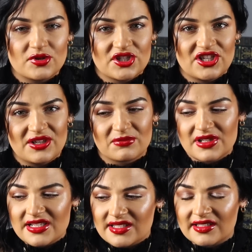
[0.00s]
She
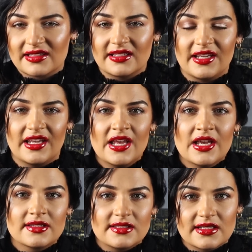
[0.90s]
recently
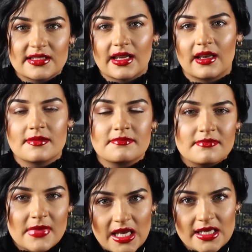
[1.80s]
did an
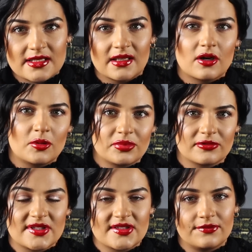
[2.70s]
amazing
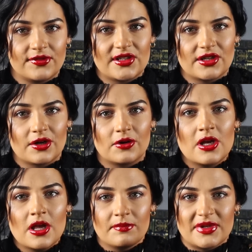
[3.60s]
comparison video
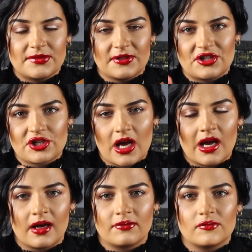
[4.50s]
between
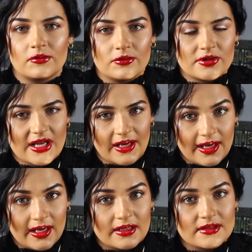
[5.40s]
Shaghaf Oud
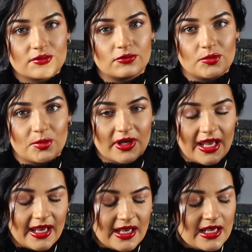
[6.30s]
and Oud
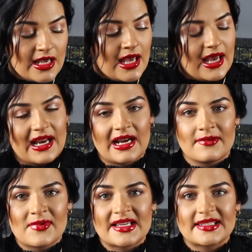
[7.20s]
Bouquet, and
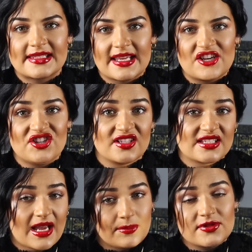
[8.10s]
I must say
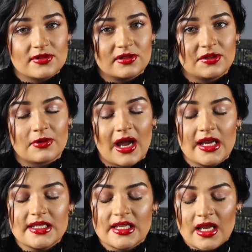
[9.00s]
she's absolutely
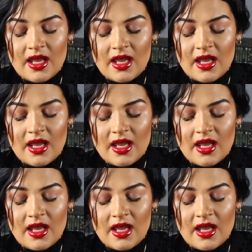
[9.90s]
right.